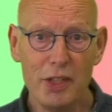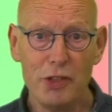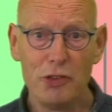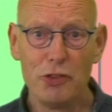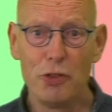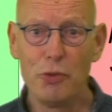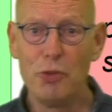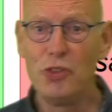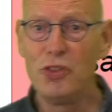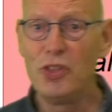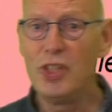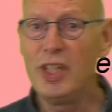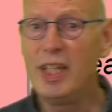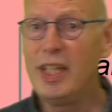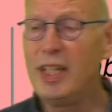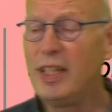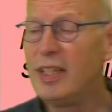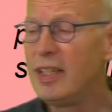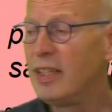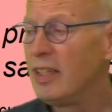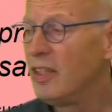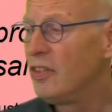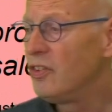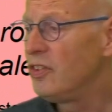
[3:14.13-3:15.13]
So you see
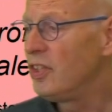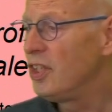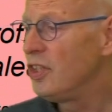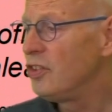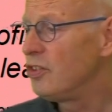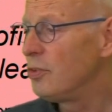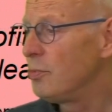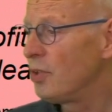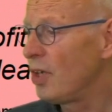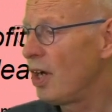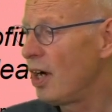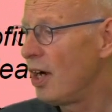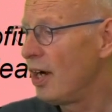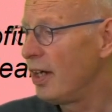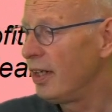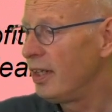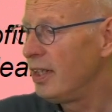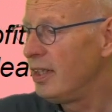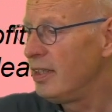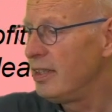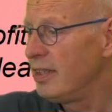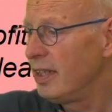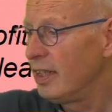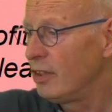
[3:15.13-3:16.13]
that the systems
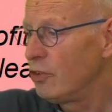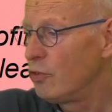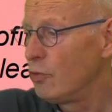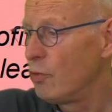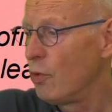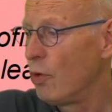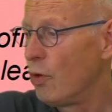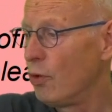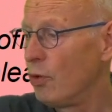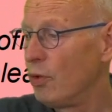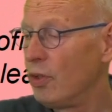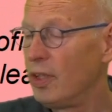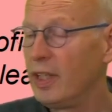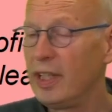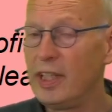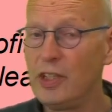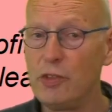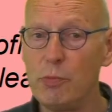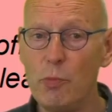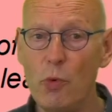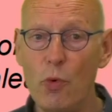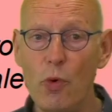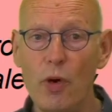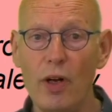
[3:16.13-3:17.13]
architect role
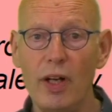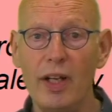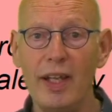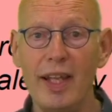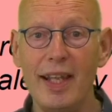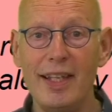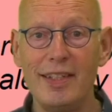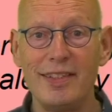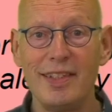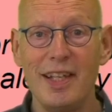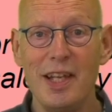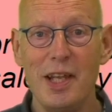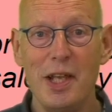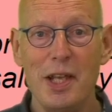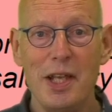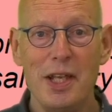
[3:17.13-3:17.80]
is more or less